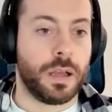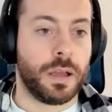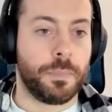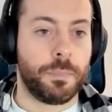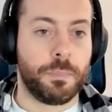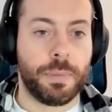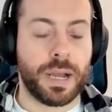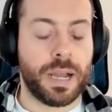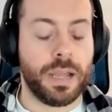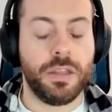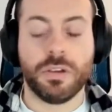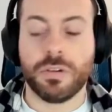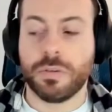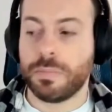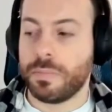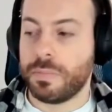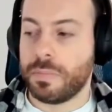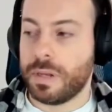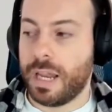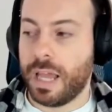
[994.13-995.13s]

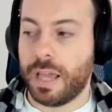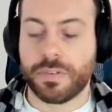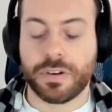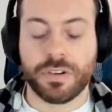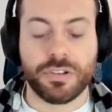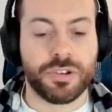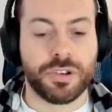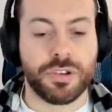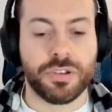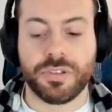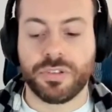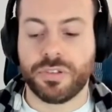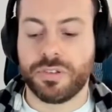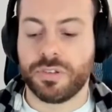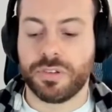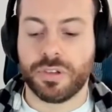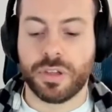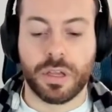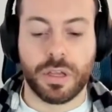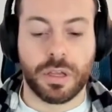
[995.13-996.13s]
Biome
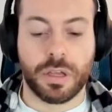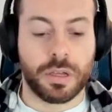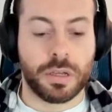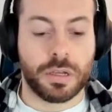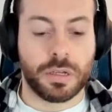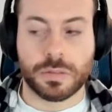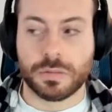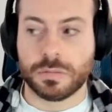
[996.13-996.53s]
leverages